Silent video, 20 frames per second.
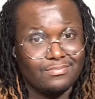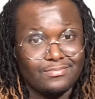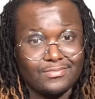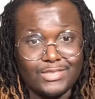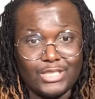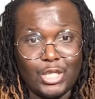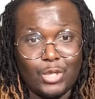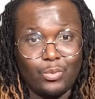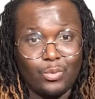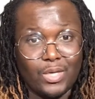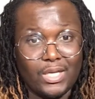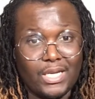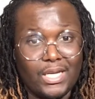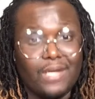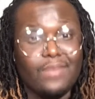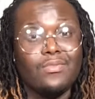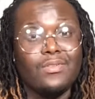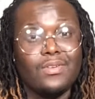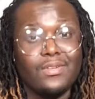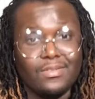
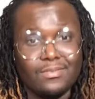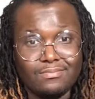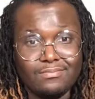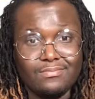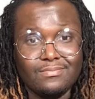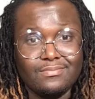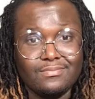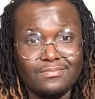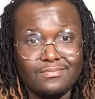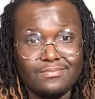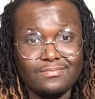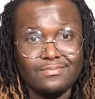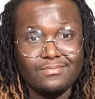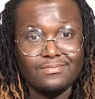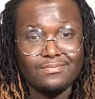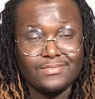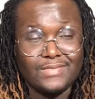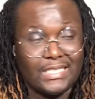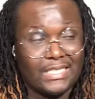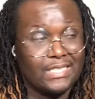whatever,
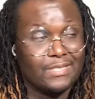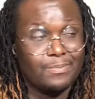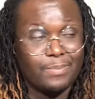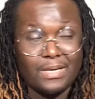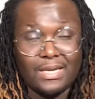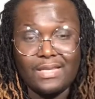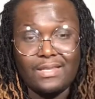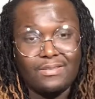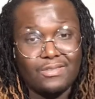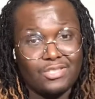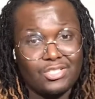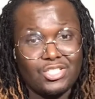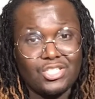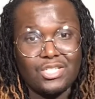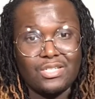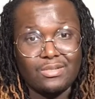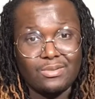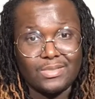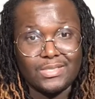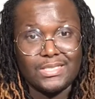it's probably the
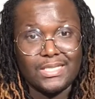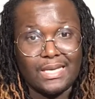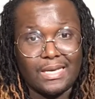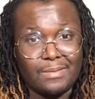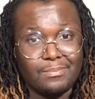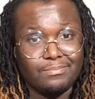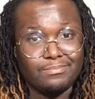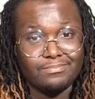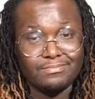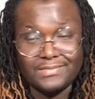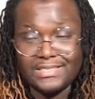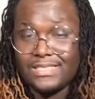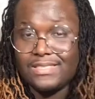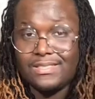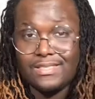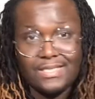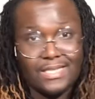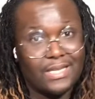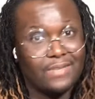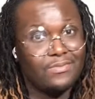shit on top. It's
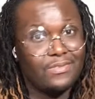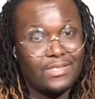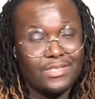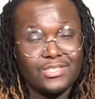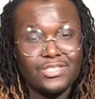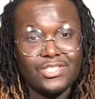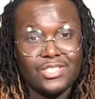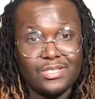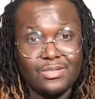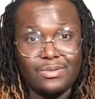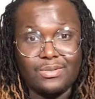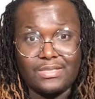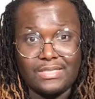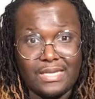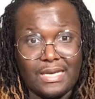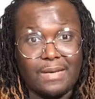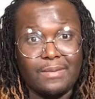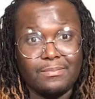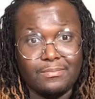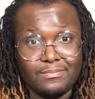definitely the shit on
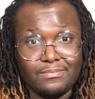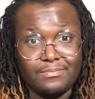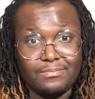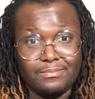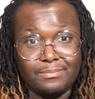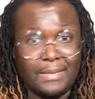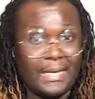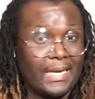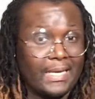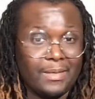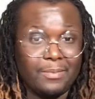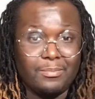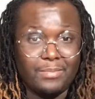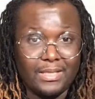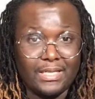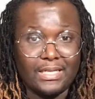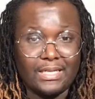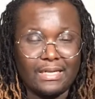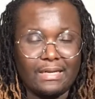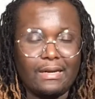top by him
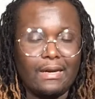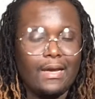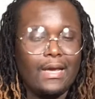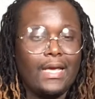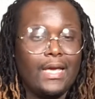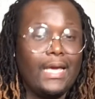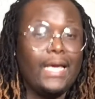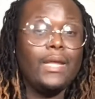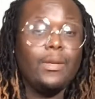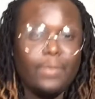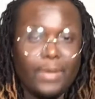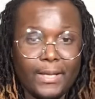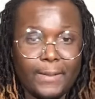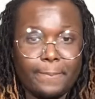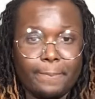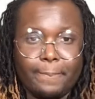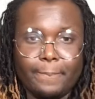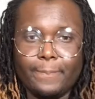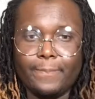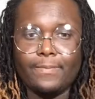being there. Anyway,
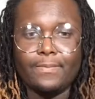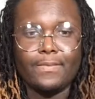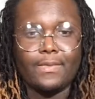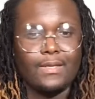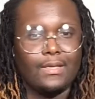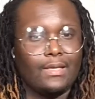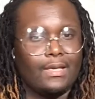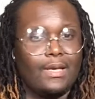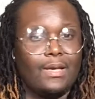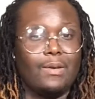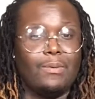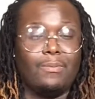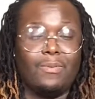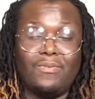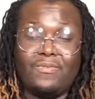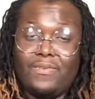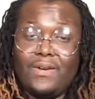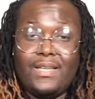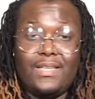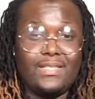the
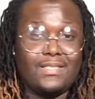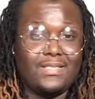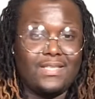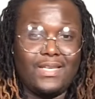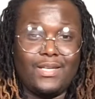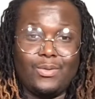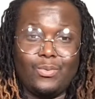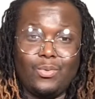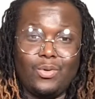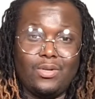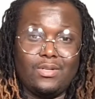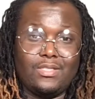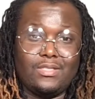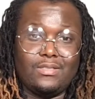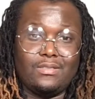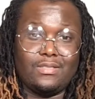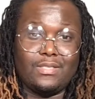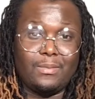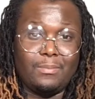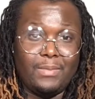funniest thing in the
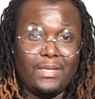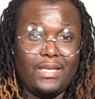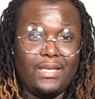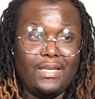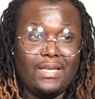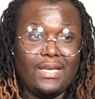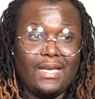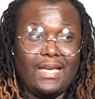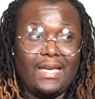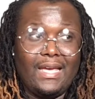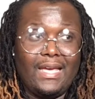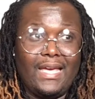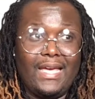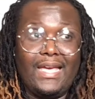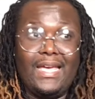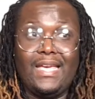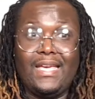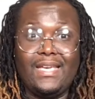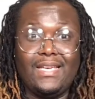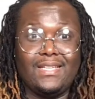world to me
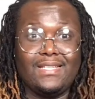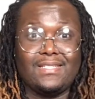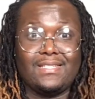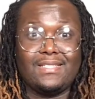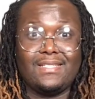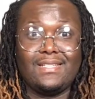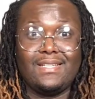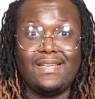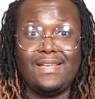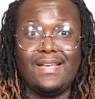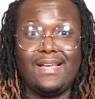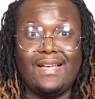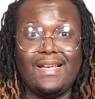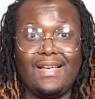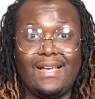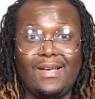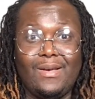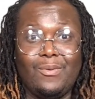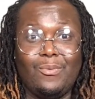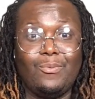is
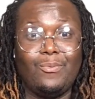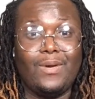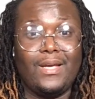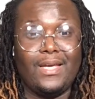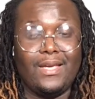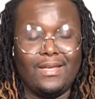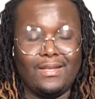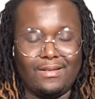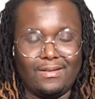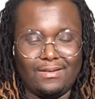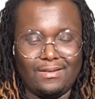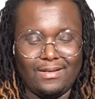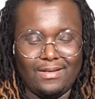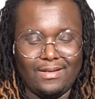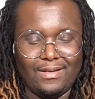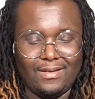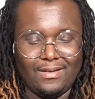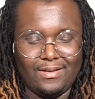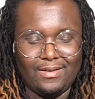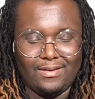when
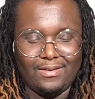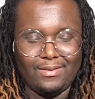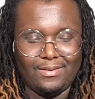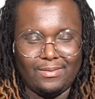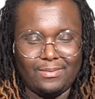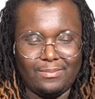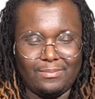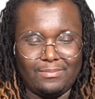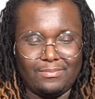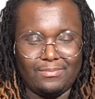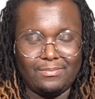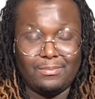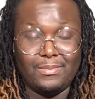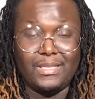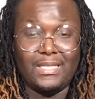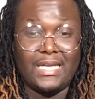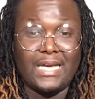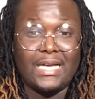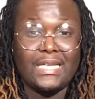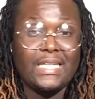
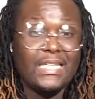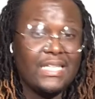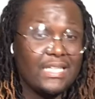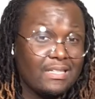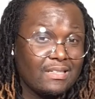Melania,